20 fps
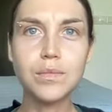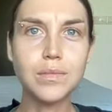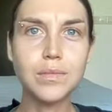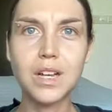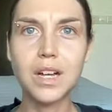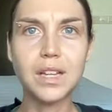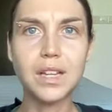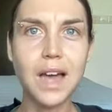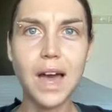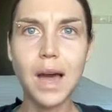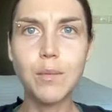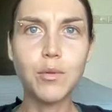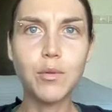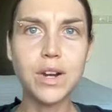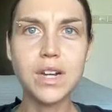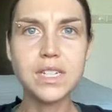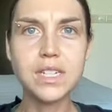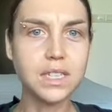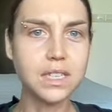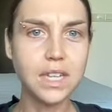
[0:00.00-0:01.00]

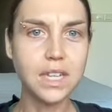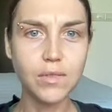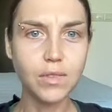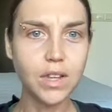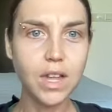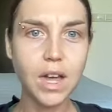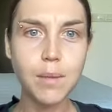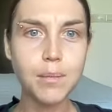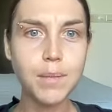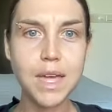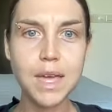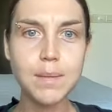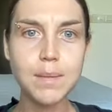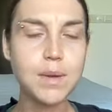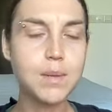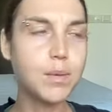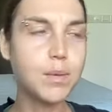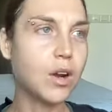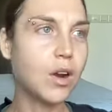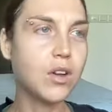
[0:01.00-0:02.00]
collaborate to level up maybe but